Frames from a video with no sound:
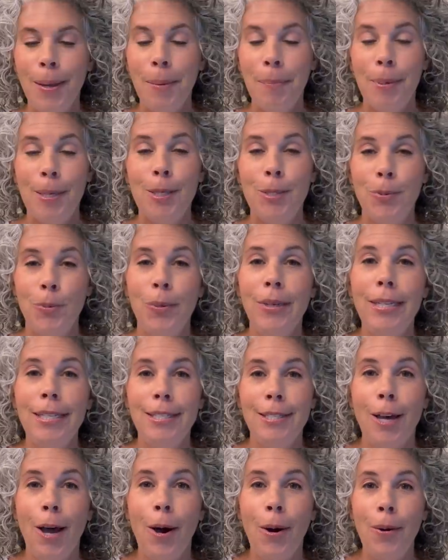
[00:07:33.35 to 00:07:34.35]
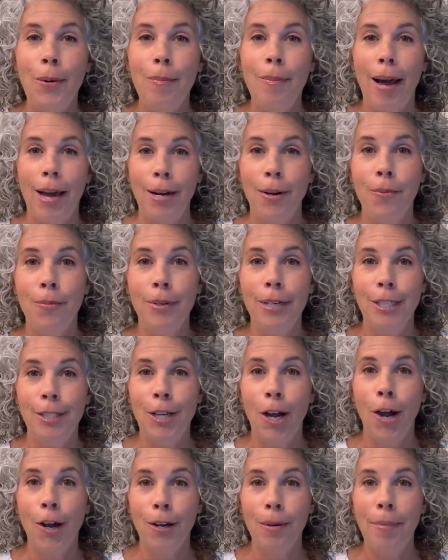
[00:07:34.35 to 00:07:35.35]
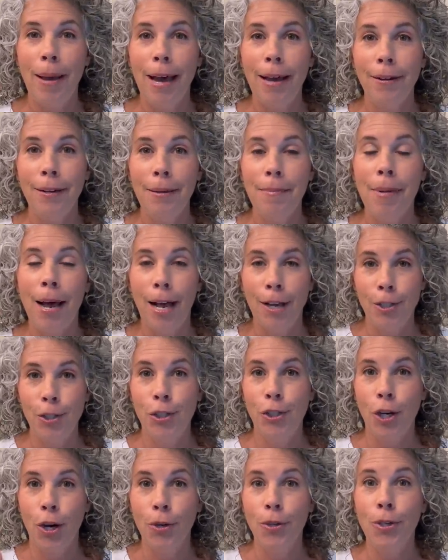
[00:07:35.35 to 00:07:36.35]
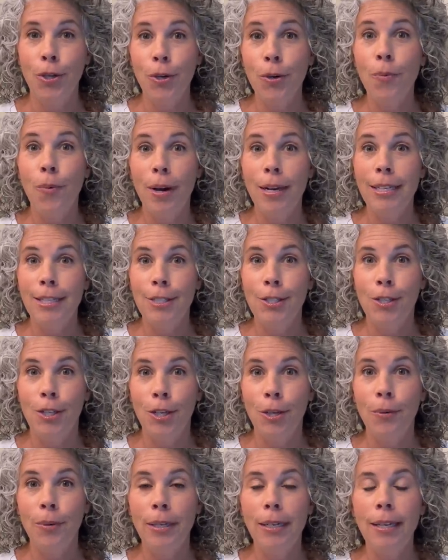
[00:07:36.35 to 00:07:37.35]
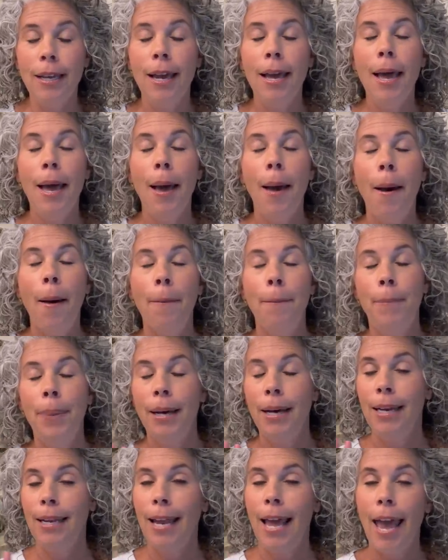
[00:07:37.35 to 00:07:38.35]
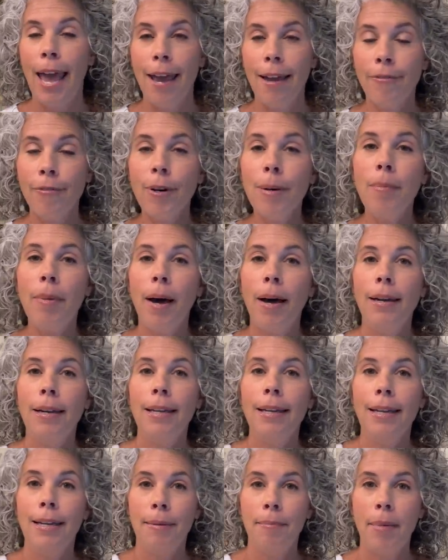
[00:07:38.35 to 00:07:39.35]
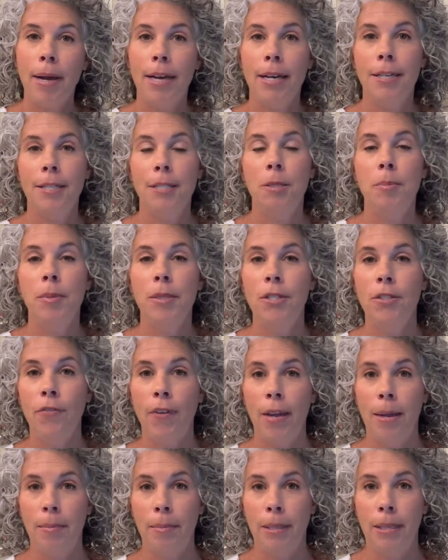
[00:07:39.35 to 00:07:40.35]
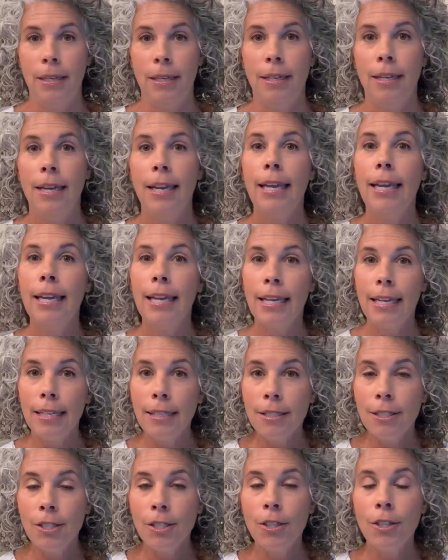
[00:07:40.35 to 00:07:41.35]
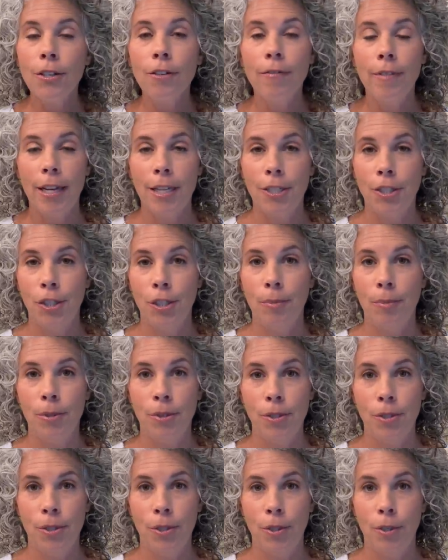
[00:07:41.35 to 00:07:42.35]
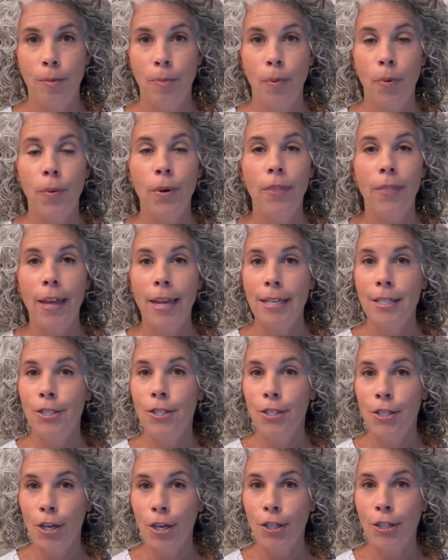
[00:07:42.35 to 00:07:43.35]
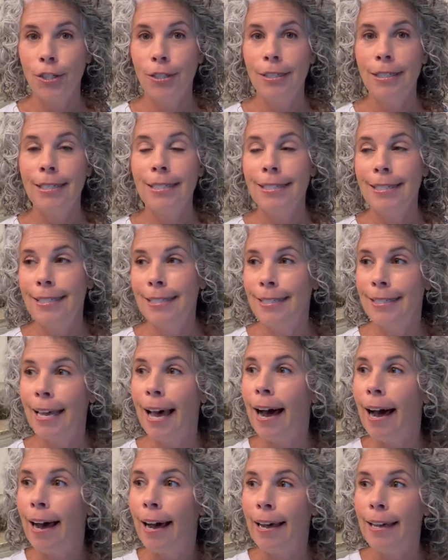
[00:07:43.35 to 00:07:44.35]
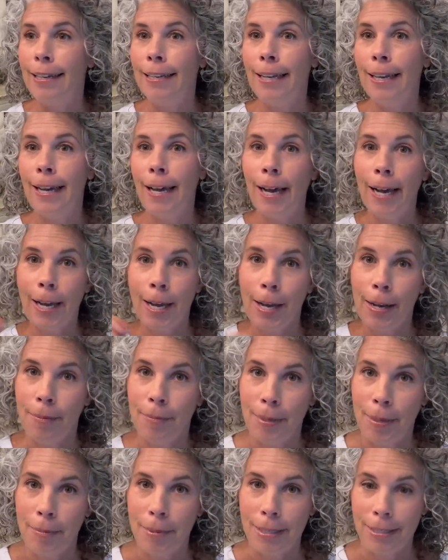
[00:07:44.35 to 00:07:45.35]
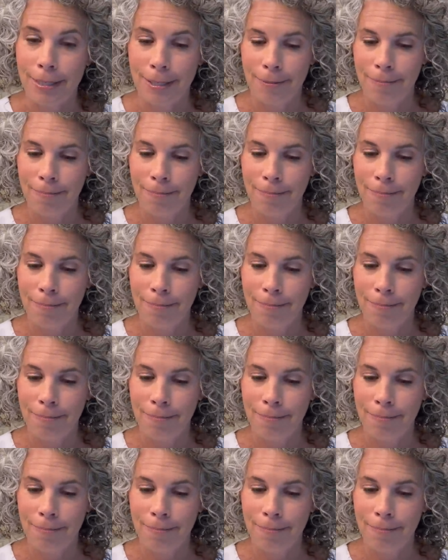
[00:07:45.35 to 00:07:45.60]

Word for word: Because when he's home, I don't want to talk about him. I'll show you what he's doing. But everybody in my husband's family eats their vegetable soup with a certain side accompaniment.